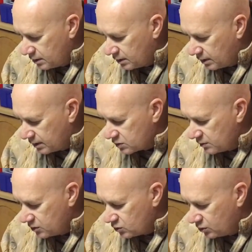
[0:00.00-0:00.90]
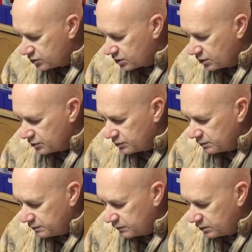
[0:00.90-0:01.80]
Yeah, this one is also
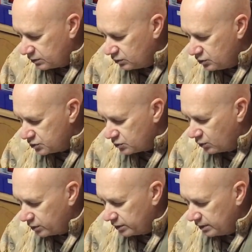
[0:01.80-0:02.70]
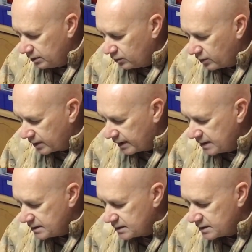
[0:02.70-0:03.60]
too short, or the
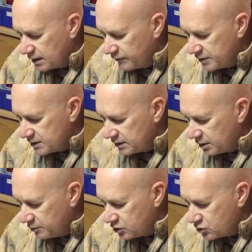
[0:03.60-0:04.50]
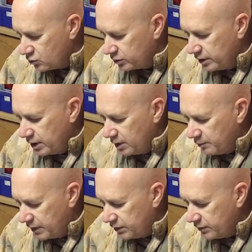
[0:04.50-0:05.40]
case itself is a little bit short,
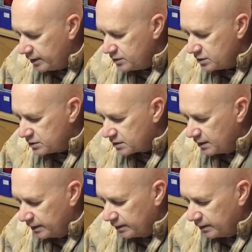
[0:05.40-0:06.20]
but you can just drill